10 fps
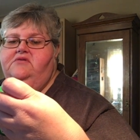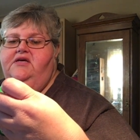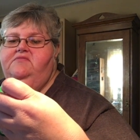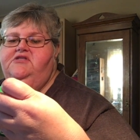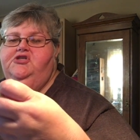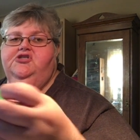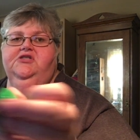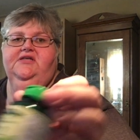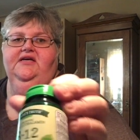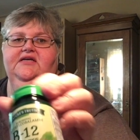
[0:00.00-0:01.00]

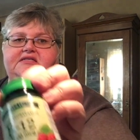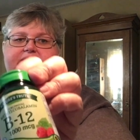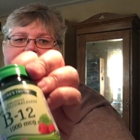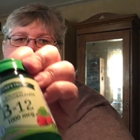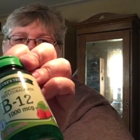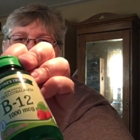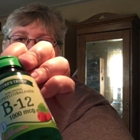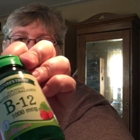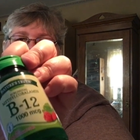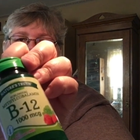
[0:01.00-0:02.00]
MCG, I think it's
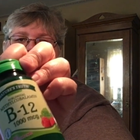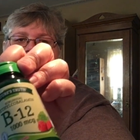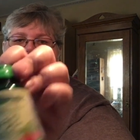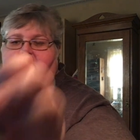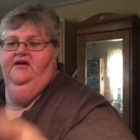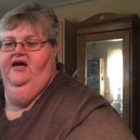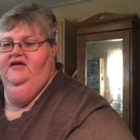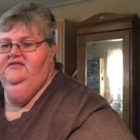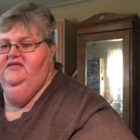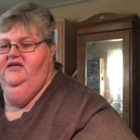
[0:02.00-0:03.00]
micrograms
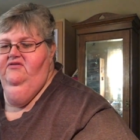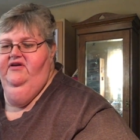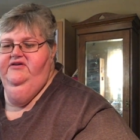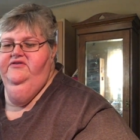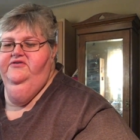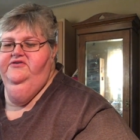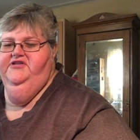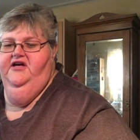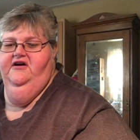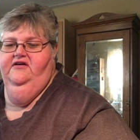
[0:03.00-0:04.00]
I stick it right under their
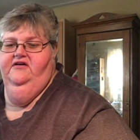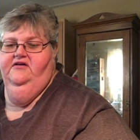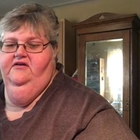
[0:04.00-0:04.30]
tongue.